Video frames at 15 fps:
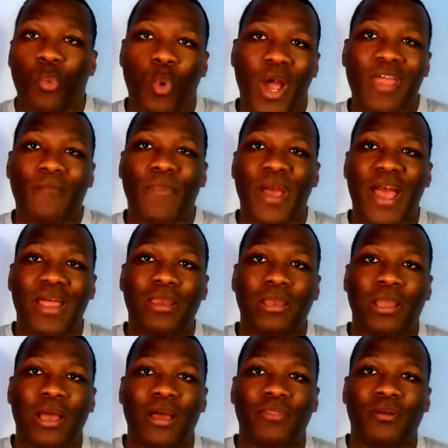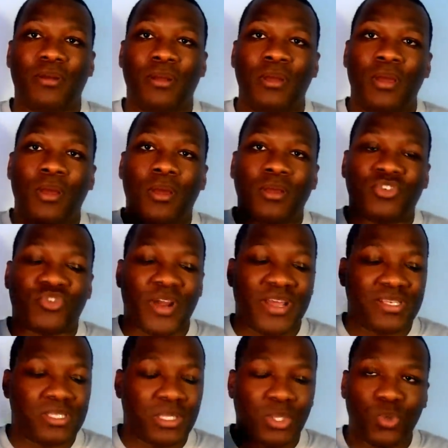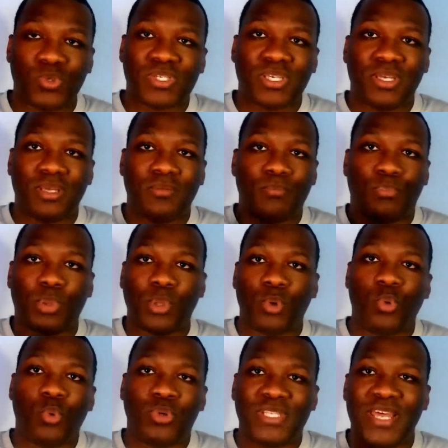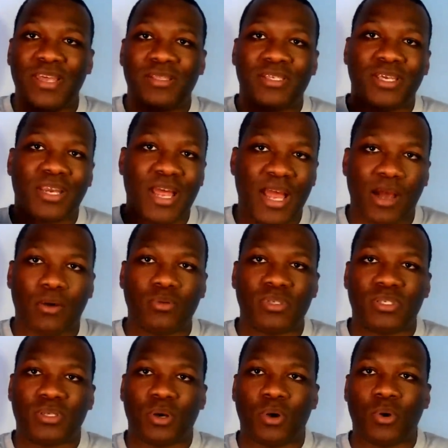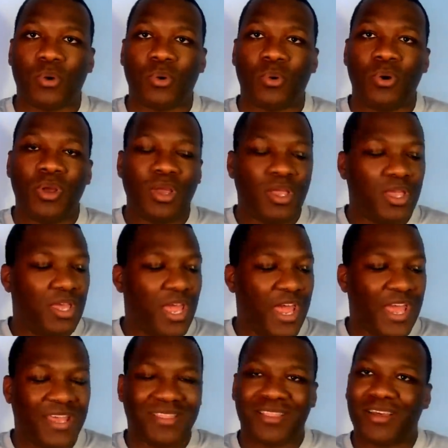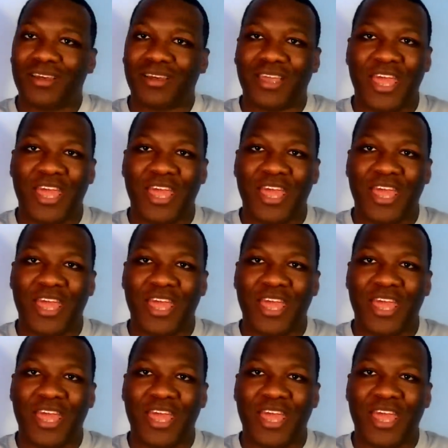White patent leather, translucent blue tinted outsole. It had the